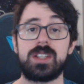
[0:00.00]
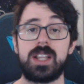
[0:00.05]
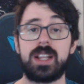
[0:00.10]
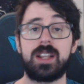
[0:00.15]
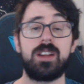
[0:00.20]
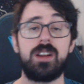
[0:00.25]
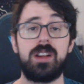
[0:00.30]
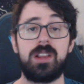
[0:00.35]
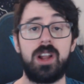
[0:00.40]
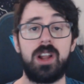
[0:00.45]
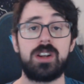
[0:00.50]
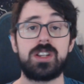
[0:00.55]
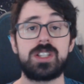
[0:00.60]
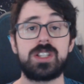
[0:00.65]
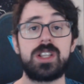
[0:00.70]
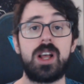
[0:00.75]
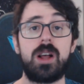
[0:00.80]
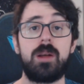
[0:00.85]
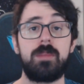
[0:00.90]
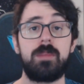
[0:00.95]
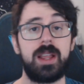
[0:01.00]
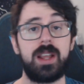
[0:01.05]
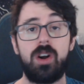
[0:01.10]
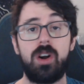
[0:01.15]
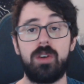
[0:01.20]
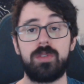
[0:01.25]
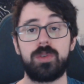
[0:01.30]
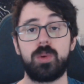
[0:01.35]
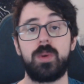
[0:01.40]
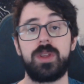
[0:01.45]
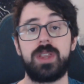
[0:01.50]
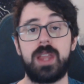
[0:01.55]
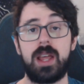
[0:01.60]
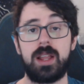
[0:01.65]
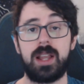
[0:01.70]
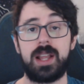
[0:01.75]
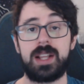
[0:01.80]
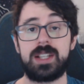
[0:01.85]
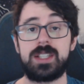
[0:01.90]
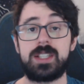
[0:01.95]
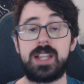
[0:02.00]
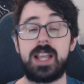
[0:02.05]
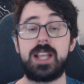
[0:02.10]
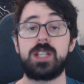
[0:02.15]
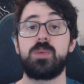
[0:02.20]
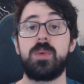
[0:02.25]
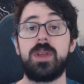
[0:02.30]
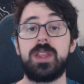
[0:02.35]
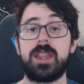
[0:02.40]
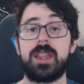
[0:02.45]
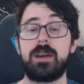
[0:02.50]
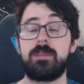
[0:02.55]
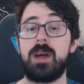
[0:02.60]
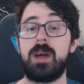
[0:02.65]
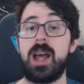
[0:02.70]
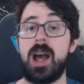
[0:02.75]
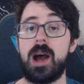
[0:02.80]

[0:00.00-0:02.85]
Like there are some like All For One that like stays with them,